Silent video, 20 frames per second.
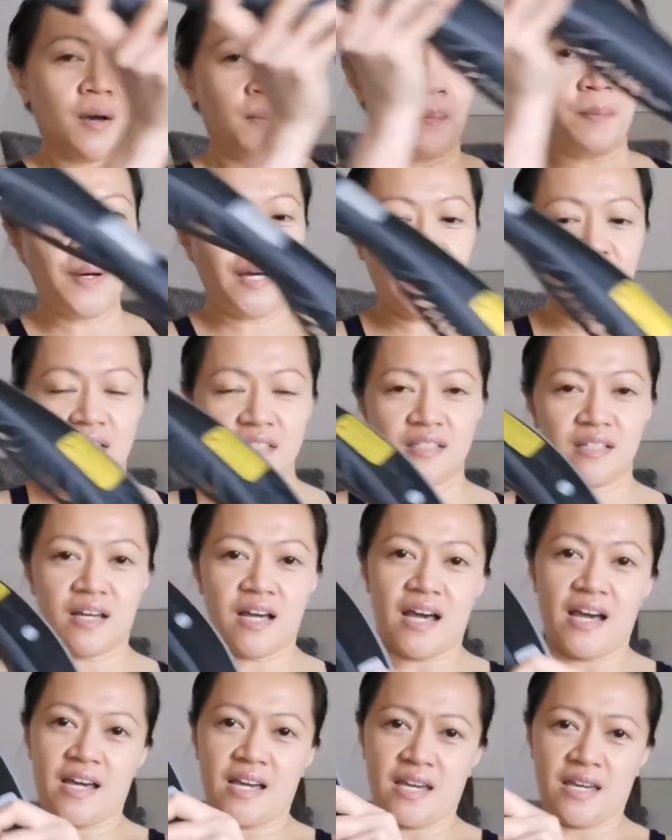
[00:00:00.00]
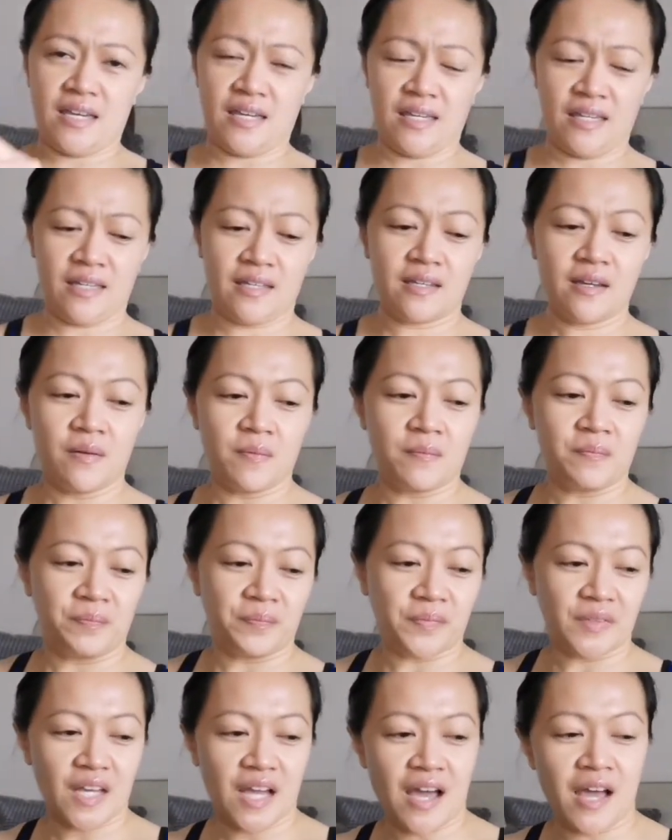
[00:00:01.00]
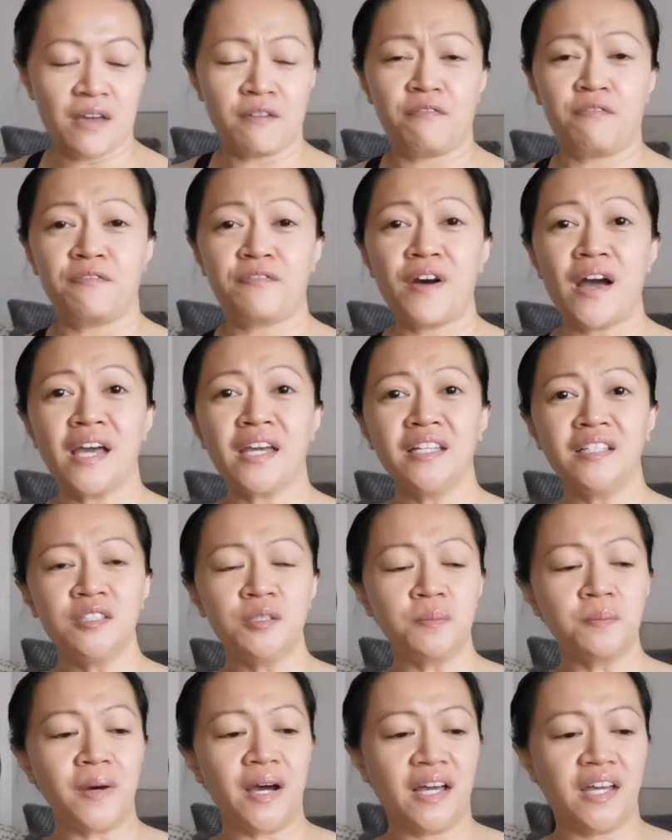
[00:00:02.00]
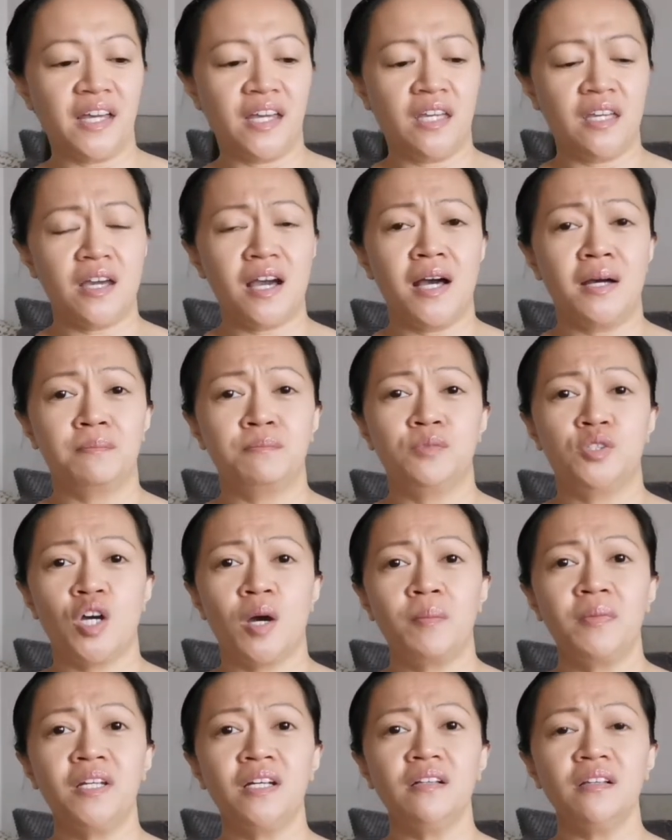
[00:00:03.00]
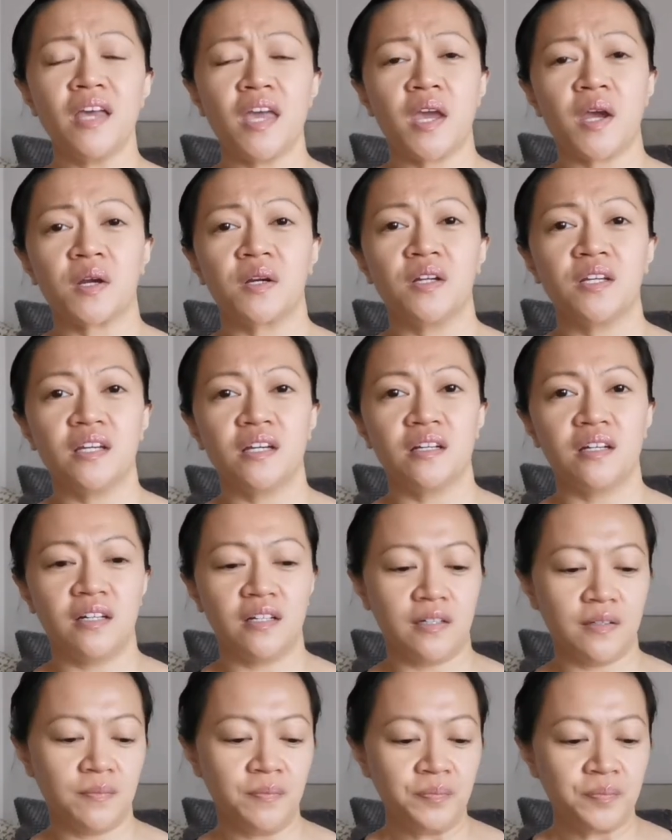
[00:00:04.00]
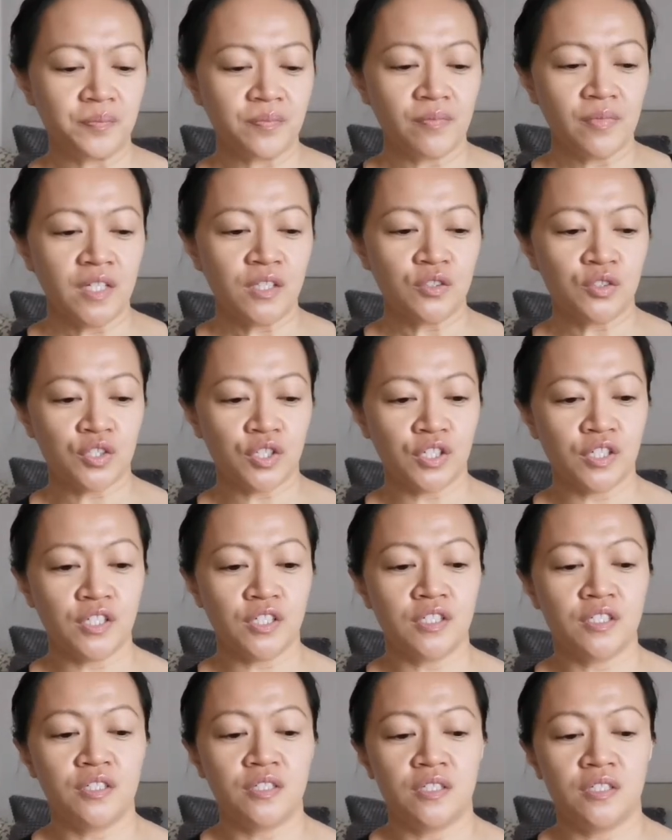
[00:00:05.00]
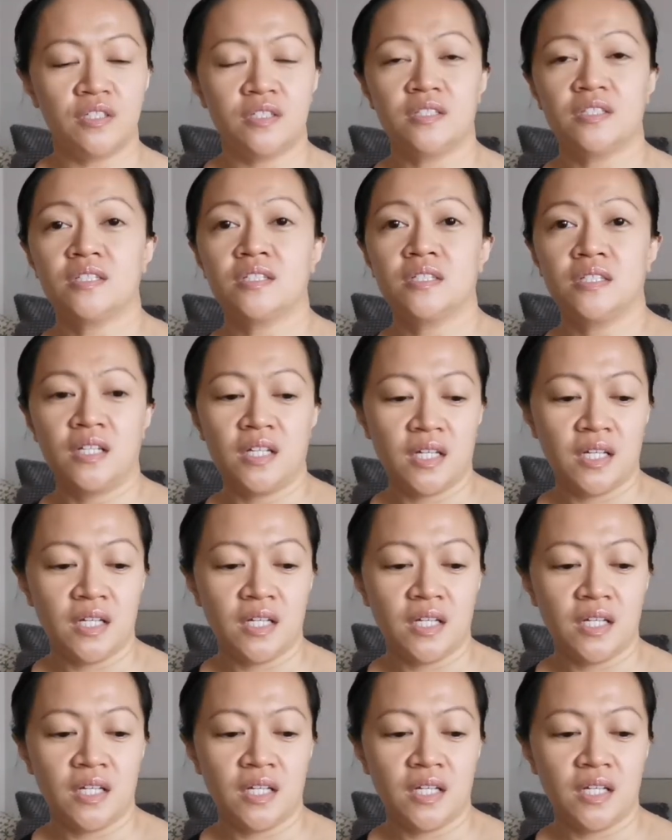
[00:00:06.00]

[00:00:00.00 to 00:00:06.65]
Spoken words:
But I find my abdominal area turns